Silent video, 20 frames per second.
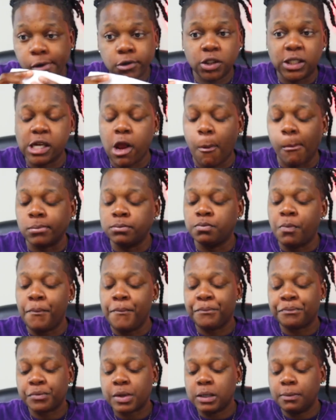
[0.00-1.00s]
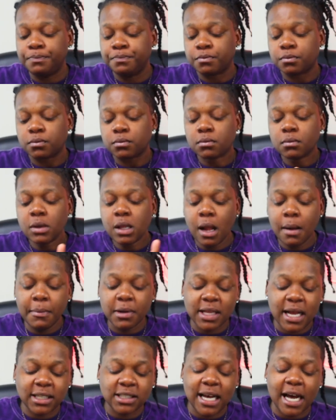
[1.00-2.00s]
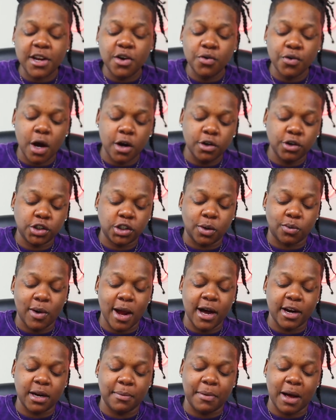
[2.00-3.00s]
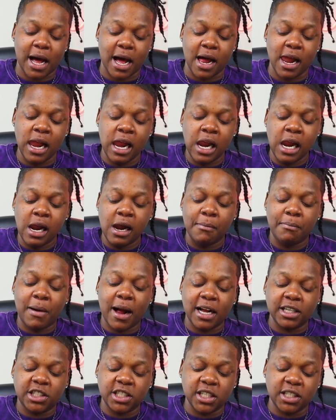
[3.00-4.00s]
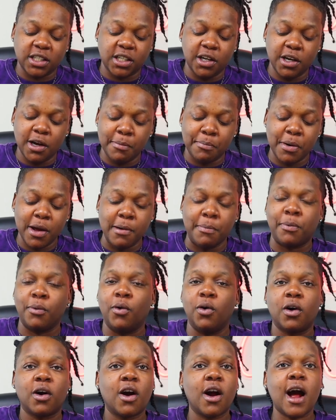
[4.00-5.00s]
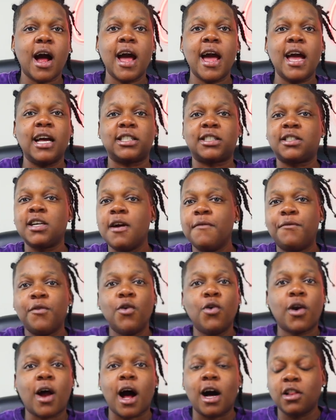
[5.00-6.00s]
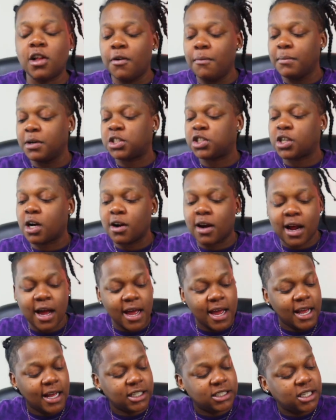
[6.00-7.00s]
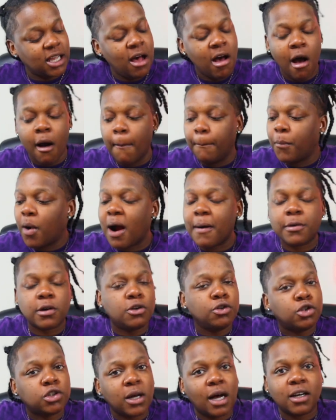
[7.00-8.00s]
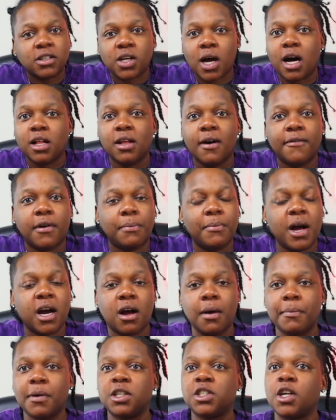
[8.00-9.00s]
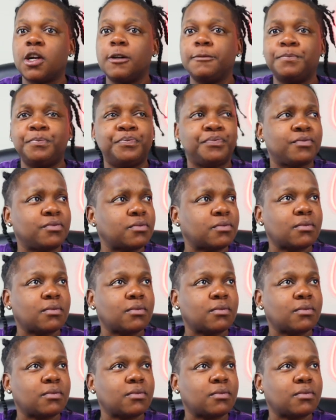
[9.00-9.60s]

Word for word: I didn't. But that's how you know you're surrounded by by just good people. Girl, I had seafood all over my shirt. I had barbecue sauce all over the back of my shirt